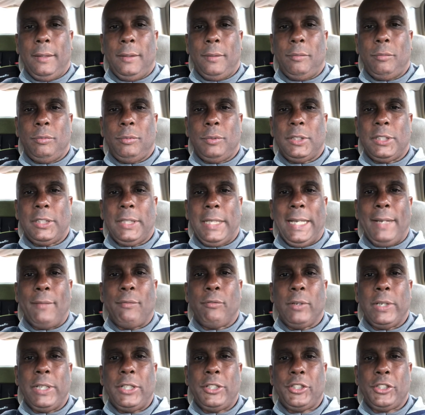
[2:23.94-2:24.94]

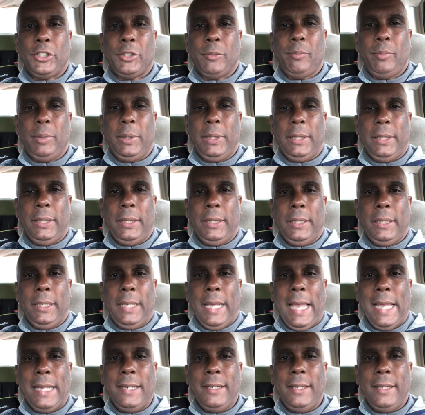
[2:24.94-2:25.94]
slavery should be
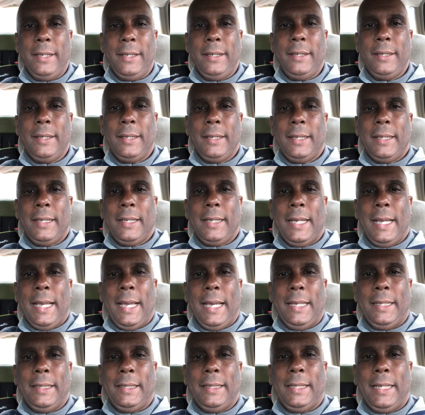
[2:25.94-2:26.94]
ended,
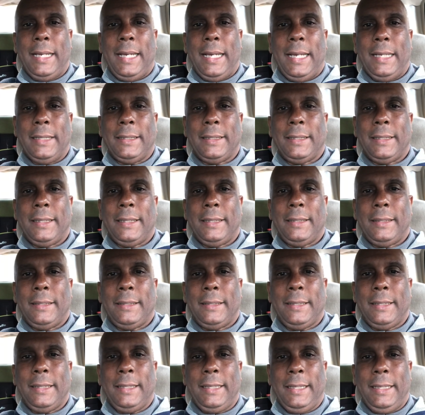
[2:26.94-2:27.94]
and that
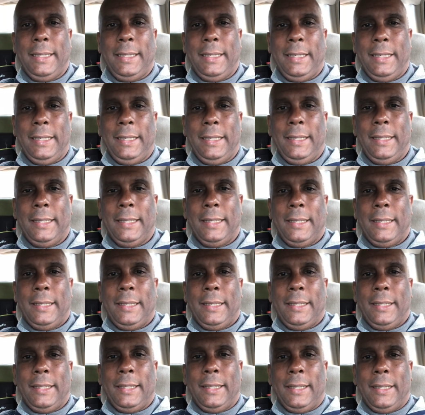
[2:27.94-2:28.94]
the
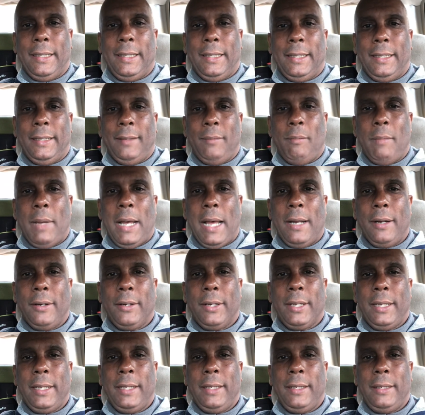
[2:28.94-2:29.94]

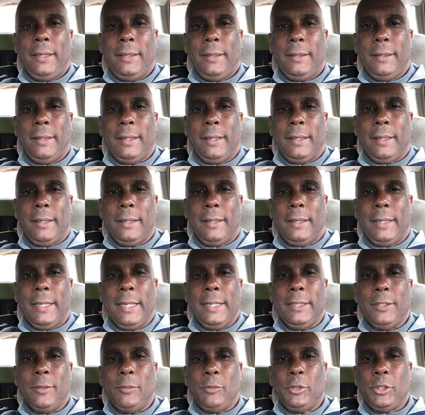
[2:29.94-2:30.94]
monarchy, the
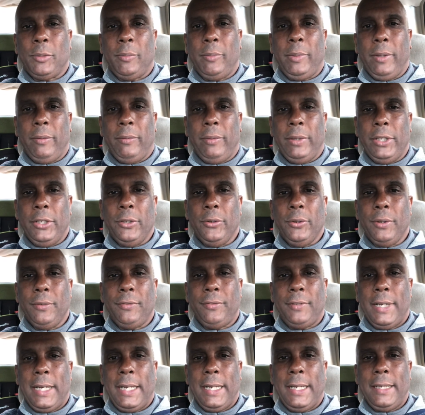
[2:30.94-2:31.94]
kingdom, should be
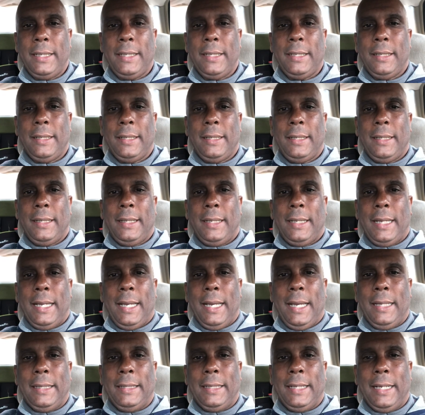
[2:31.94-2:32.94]
reunified,
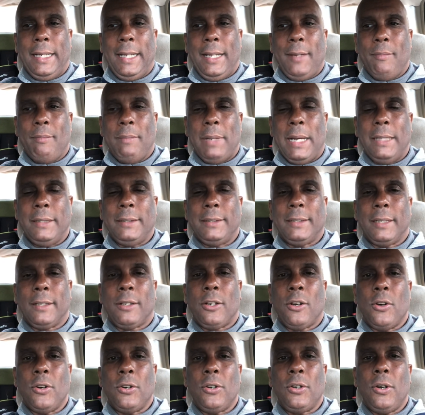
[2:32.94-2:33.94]
and that
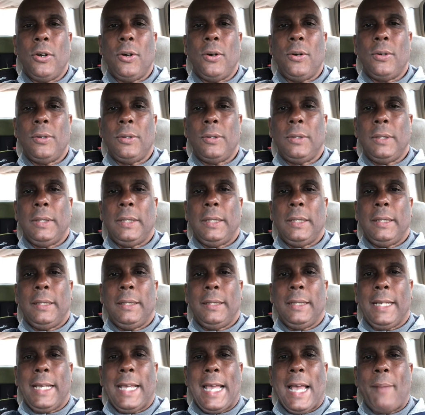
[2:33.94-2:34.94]
Mbanza Congo,
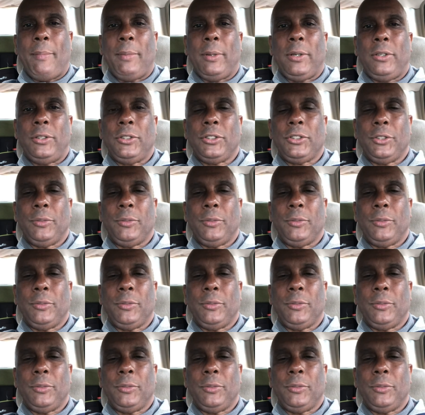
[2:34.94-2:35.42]
the capital,